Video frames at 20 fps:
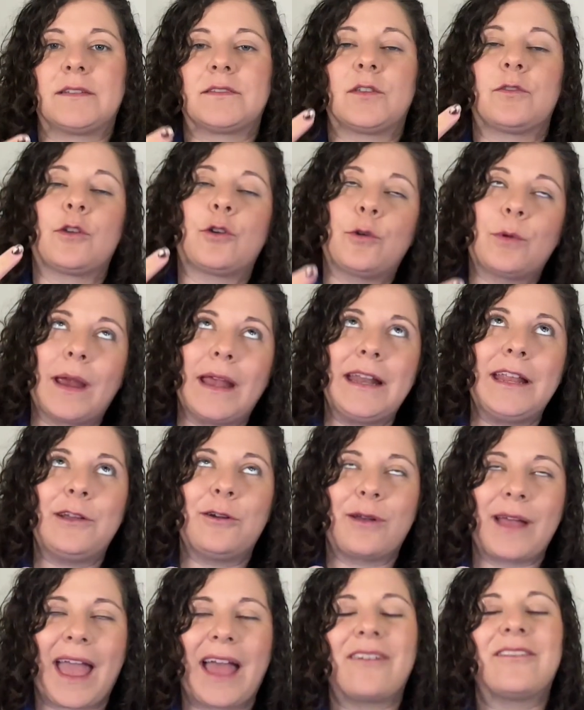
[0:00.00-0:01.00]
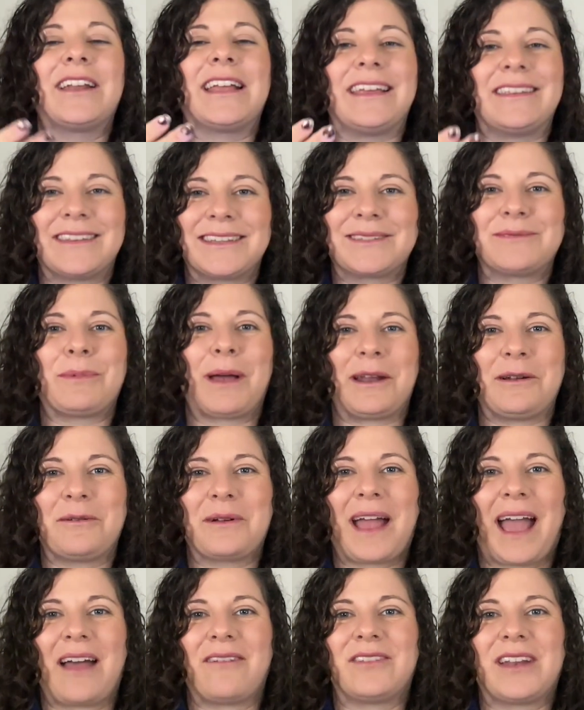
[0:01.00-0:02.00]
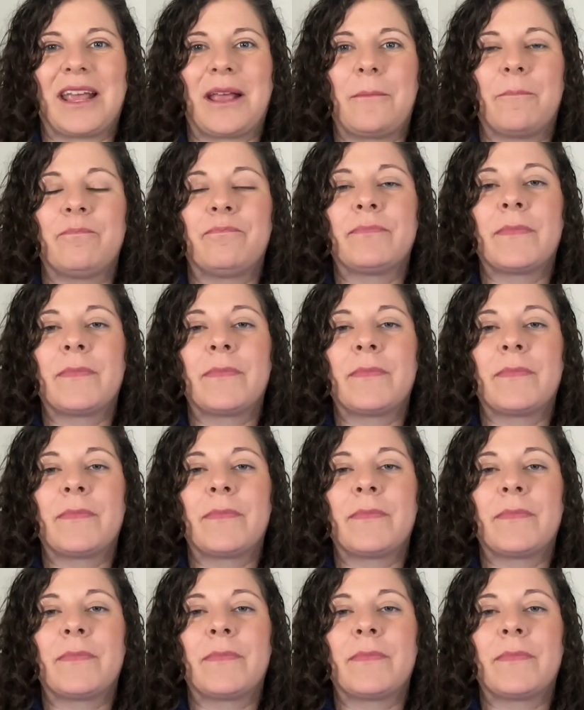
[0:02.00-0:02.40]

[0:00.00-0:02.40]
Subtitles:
So the cranial cavity and the spinal cavity.